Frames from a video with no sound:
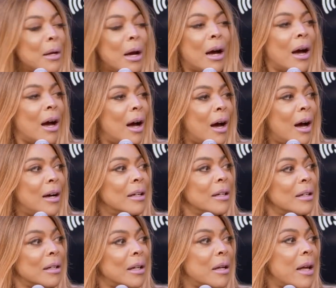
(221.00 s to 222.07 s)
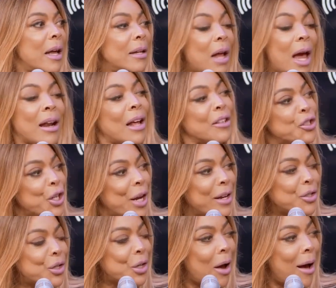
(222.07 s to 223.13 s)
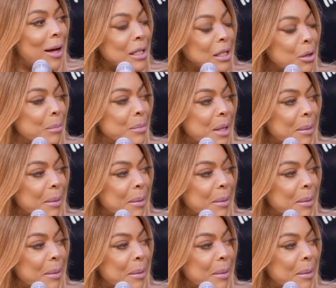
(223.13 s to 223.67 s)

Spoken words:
She has also been open about her struggles with addiction and other